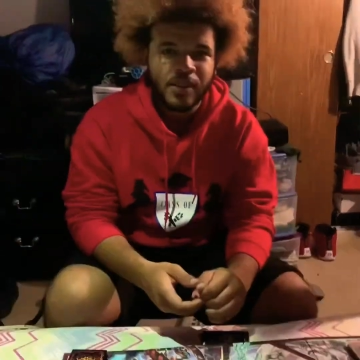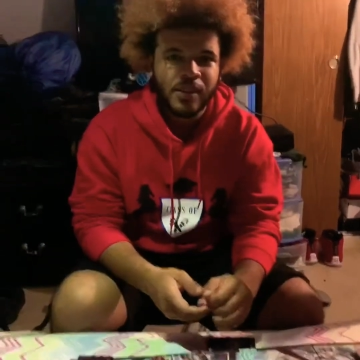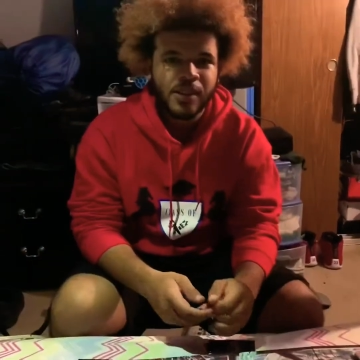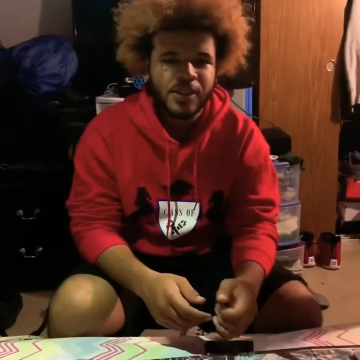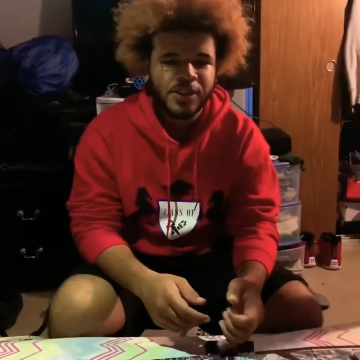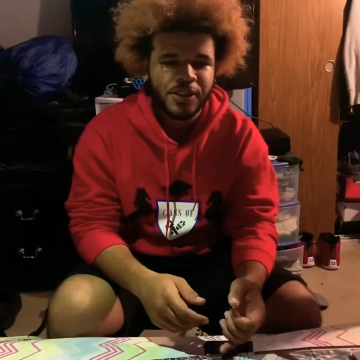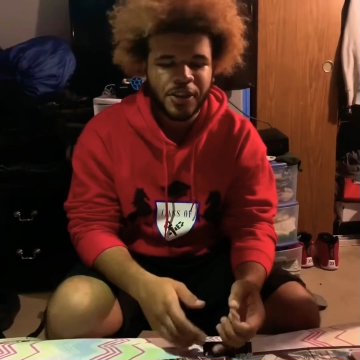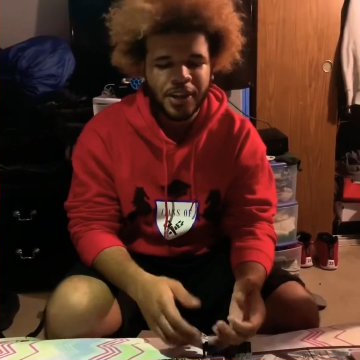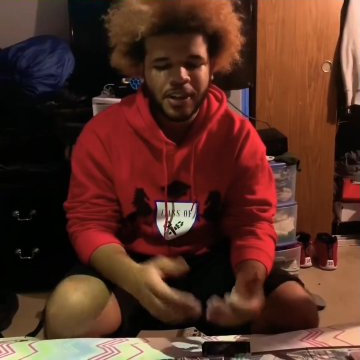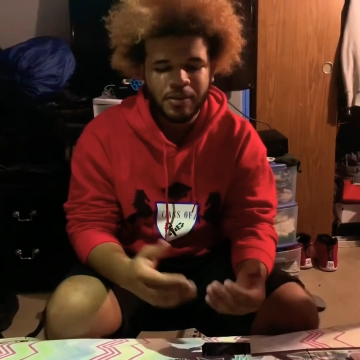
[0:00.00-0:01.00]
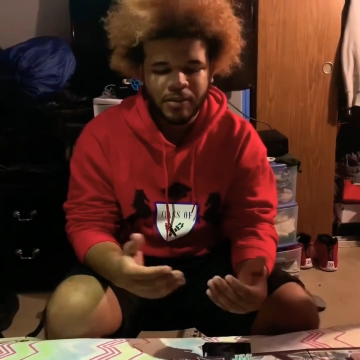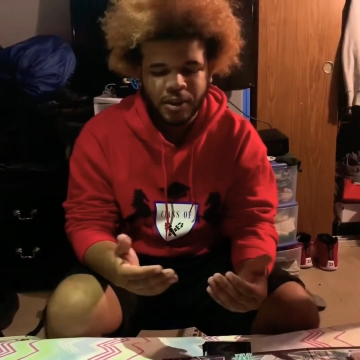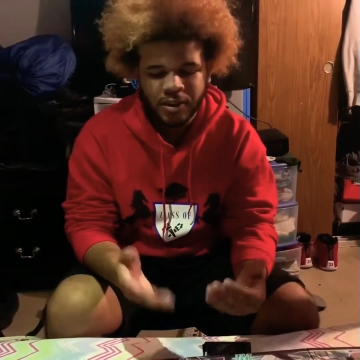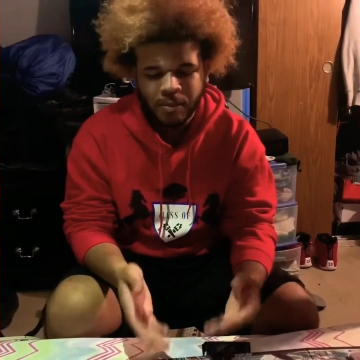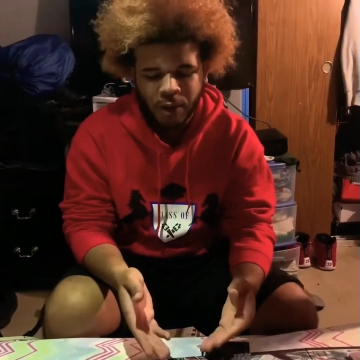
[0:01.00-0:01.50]
Certain
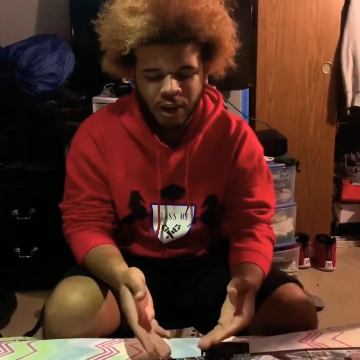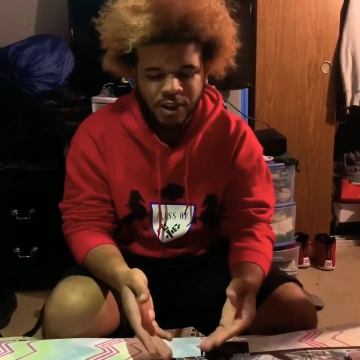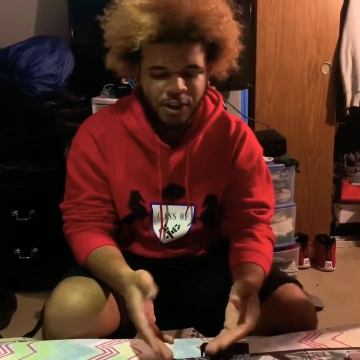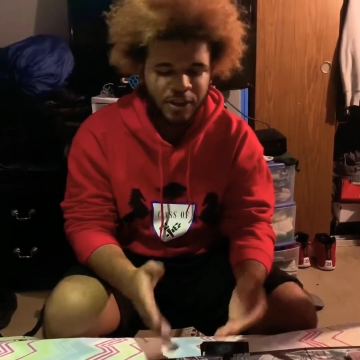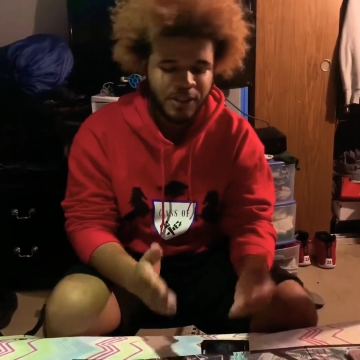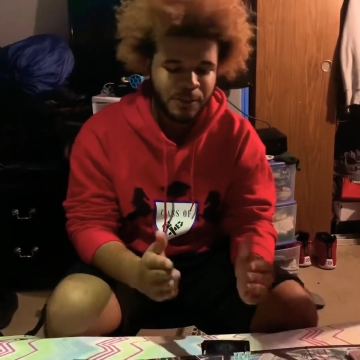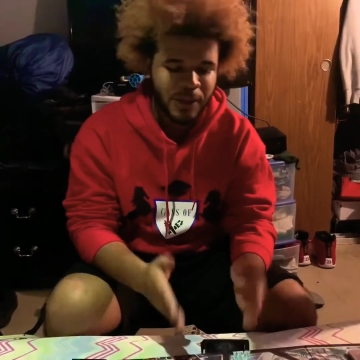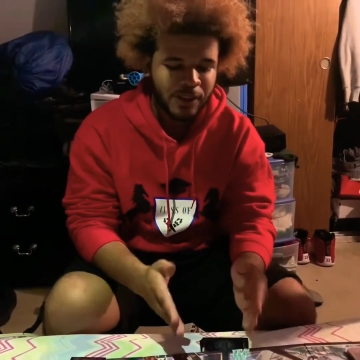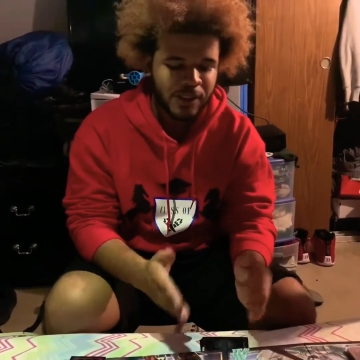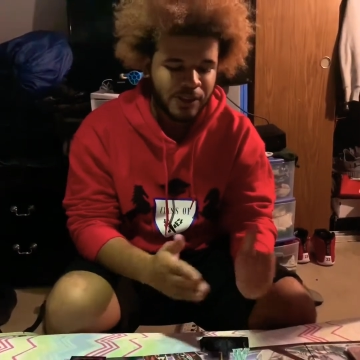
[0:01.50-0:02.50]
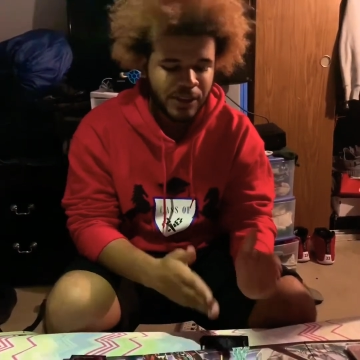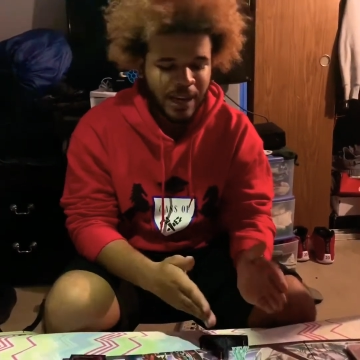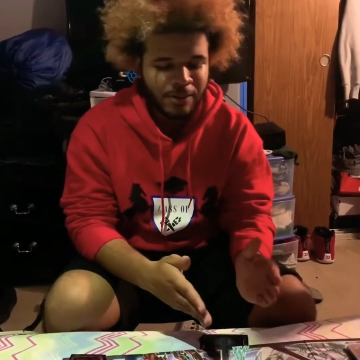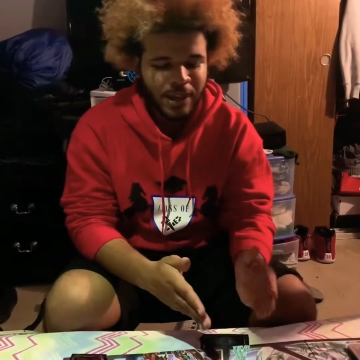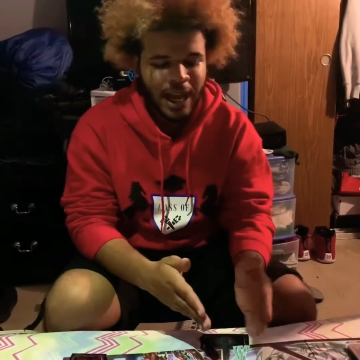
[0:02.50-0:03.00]
monsters, spells, and traps
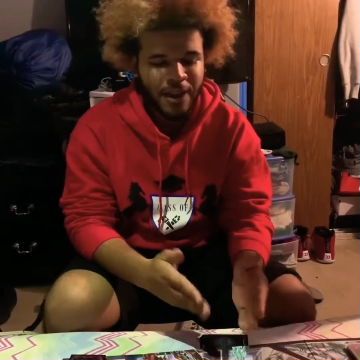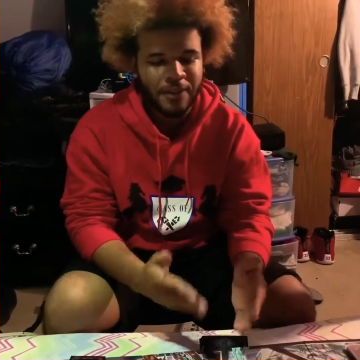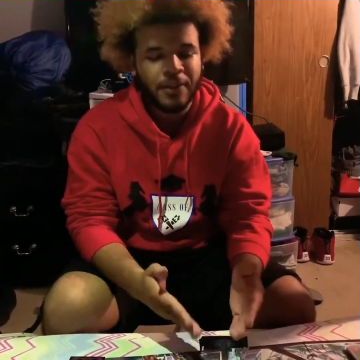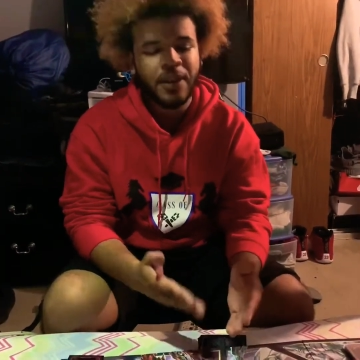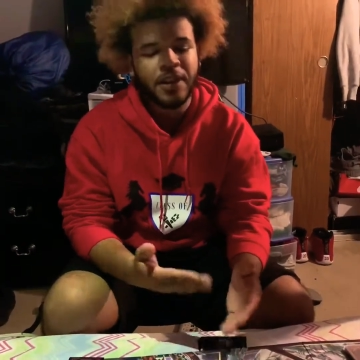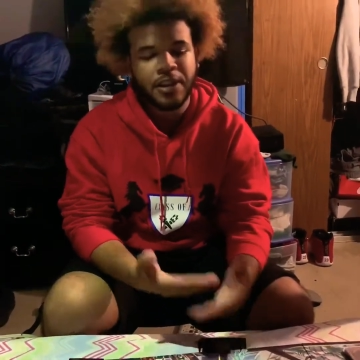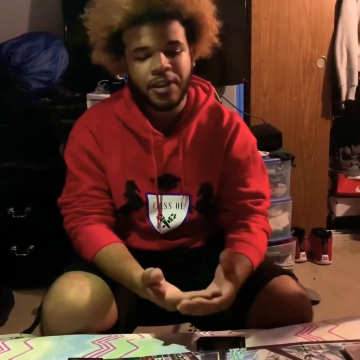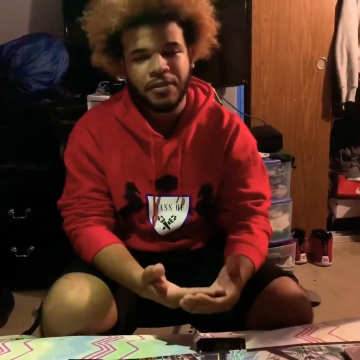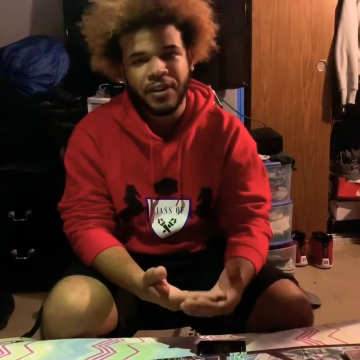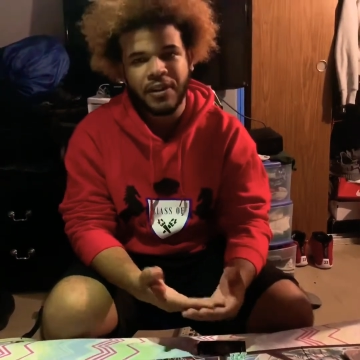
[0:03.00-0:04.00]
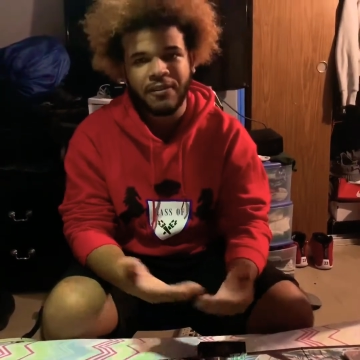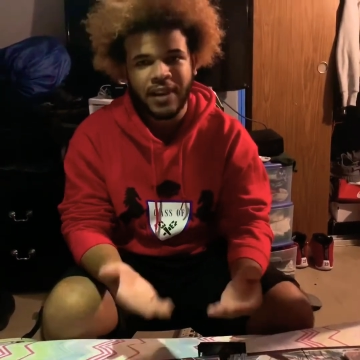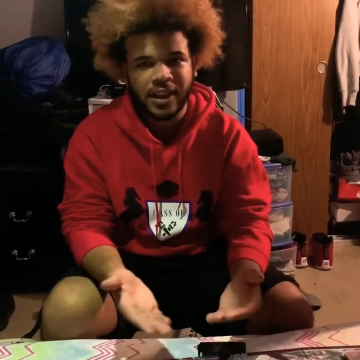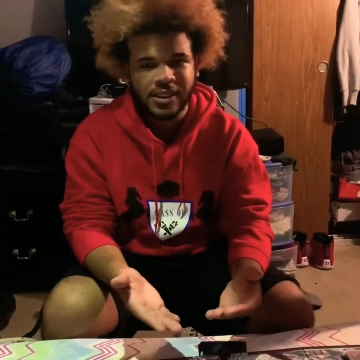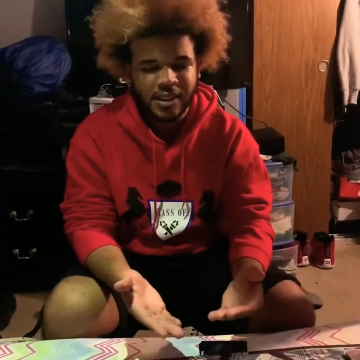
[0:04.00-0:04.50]
have different effects,